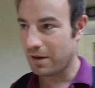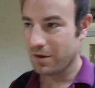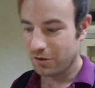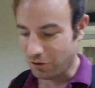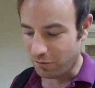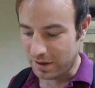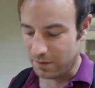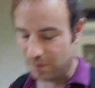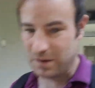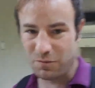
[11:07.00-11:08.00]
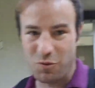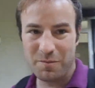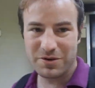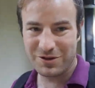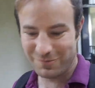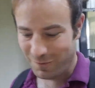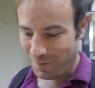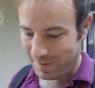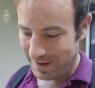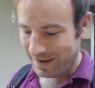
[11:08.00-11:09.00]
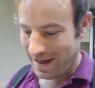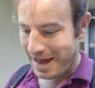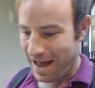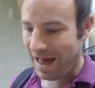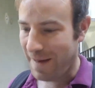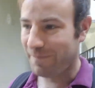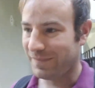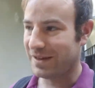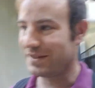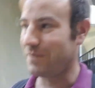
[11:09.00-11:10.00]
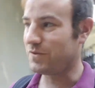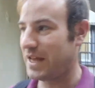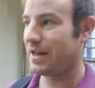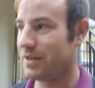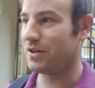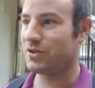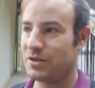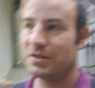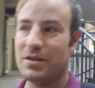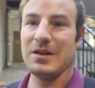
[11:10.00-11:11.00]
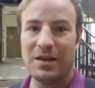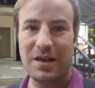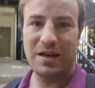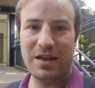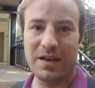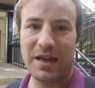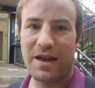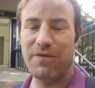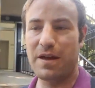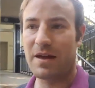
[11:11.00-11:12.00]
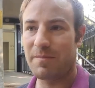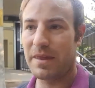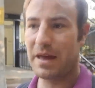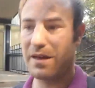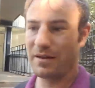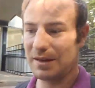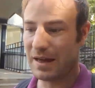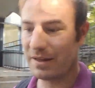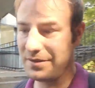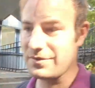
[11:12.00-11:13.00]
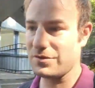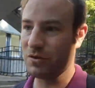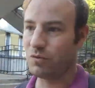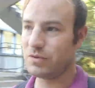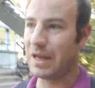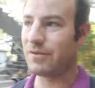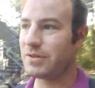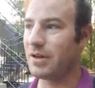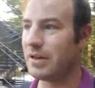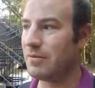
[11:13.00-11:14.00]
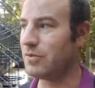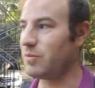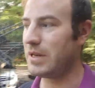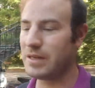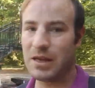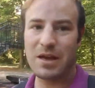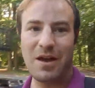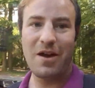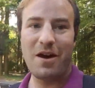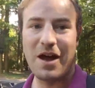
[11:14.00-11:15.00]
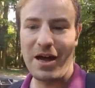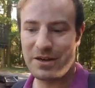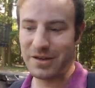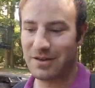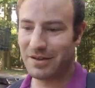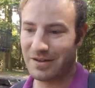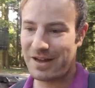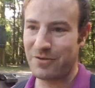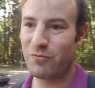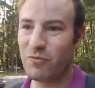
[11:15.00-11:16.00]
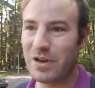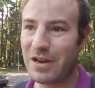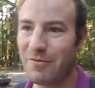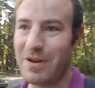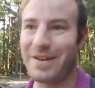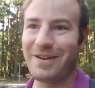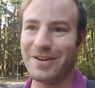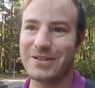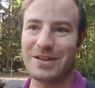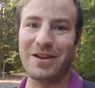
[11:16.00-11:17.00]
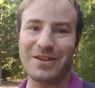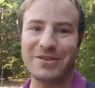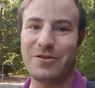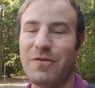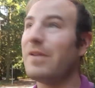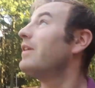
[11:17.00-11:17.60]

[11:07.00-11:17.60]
Not really, really warm, but just warmer because um, it was air conditioned in the cafe up there and of course outside it was windy. I had a had a really really nice iced coffee